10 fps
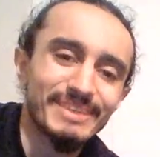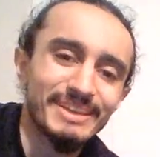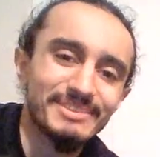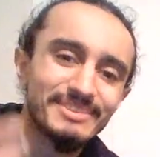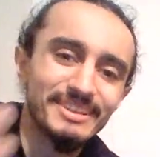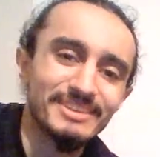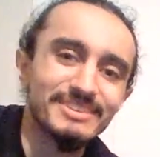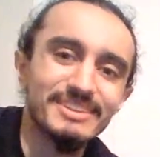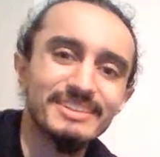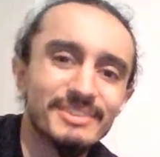I guess,
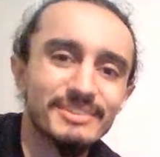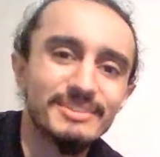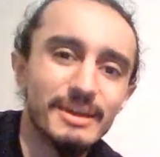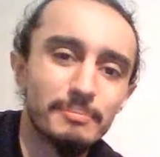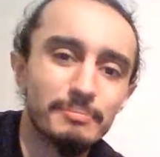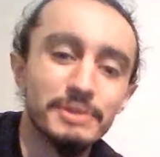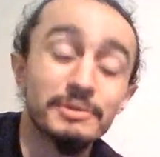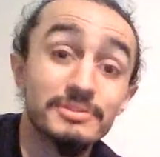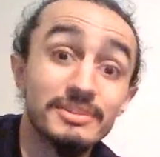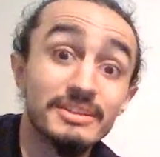get dinged on that
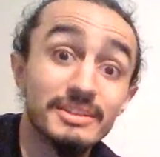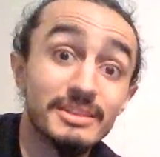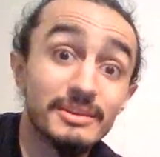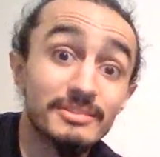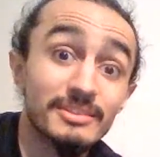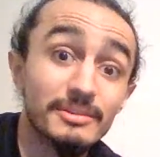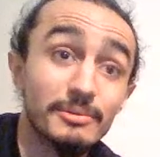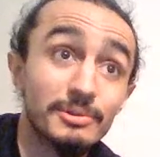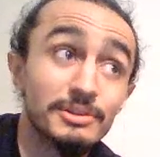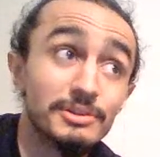penalty that they said
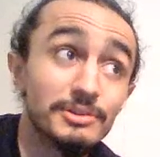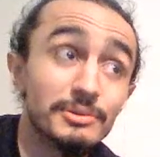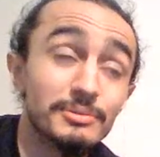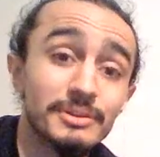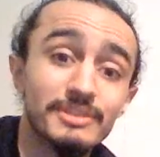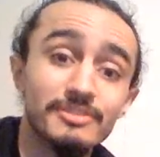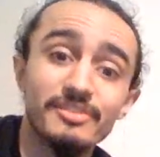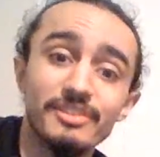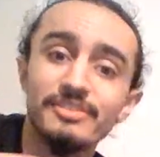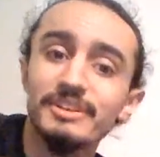they were going to do. Like
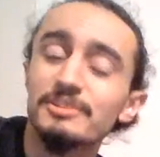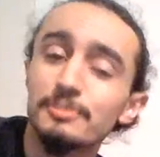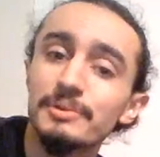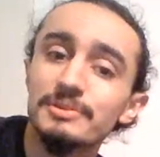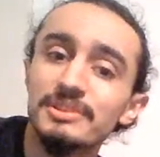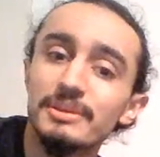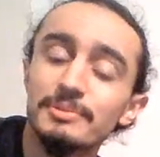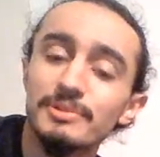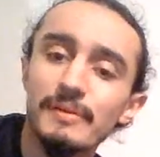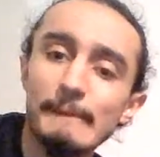if any spear
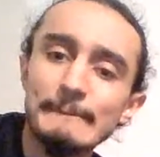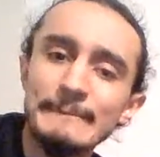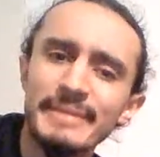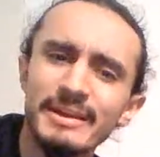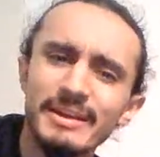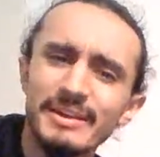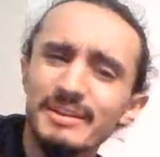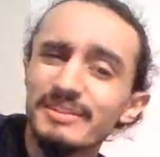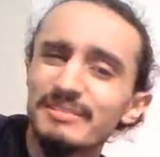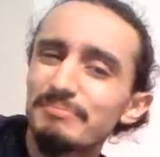tips are
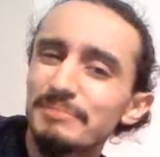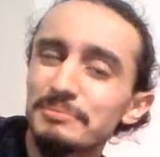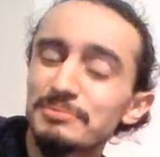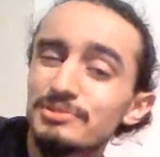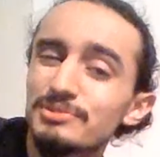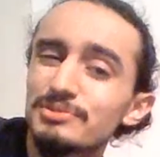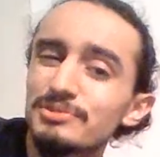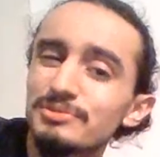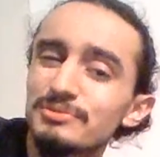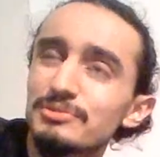like
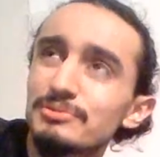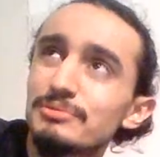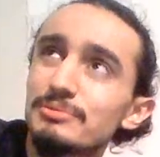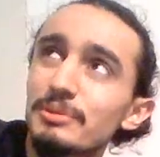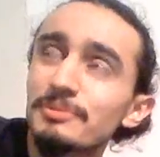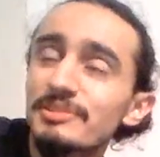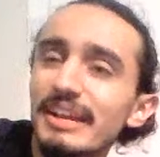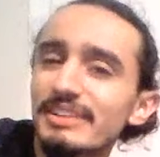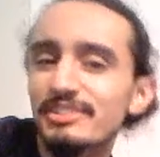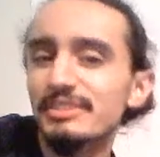
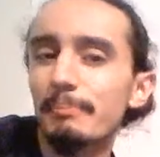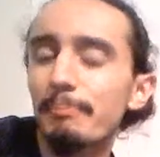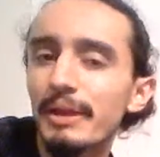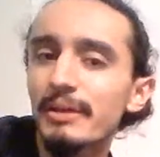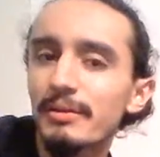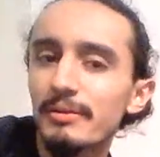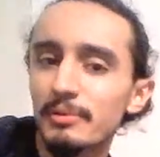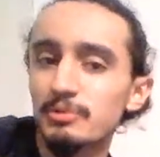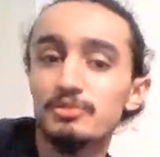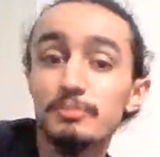substantially
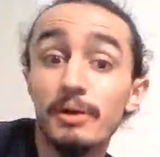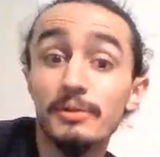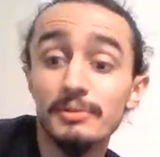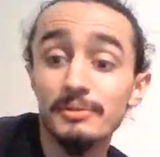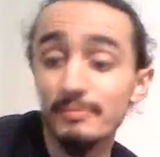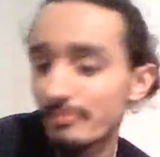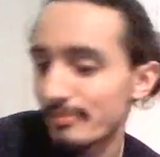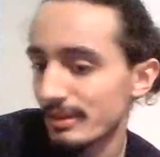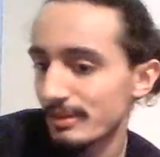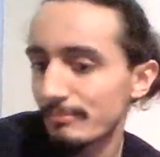bigger or smaller
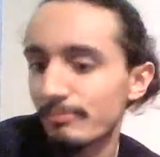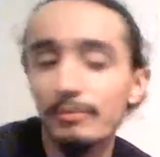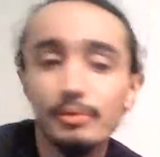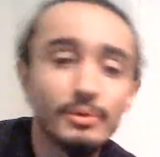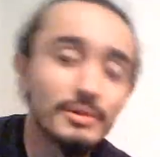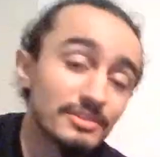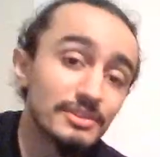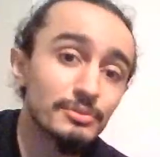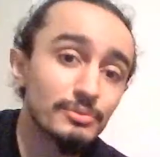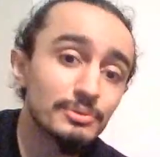than Norik's
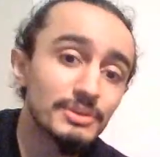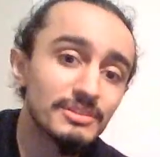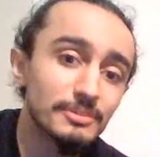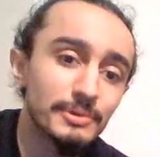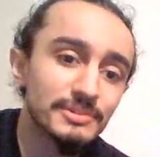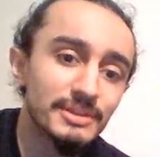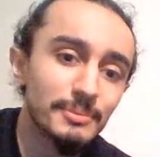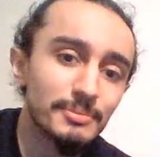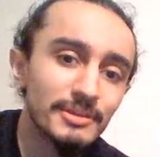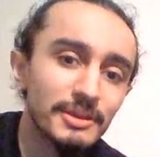and Naruni's spear
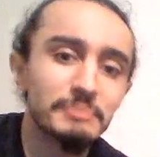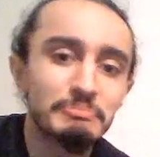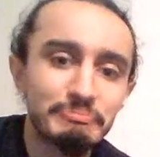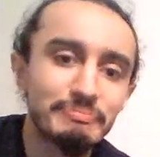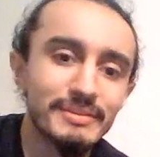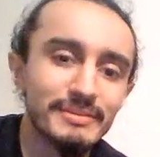tips, that